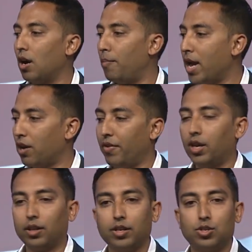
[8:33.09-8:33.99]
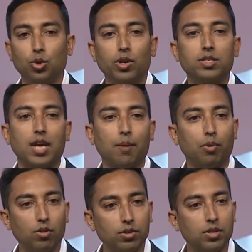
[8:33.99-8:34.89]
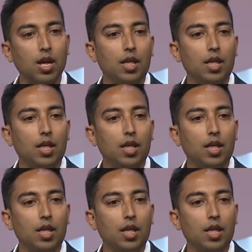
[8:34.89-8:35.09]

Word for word: Bank of England, 2 examples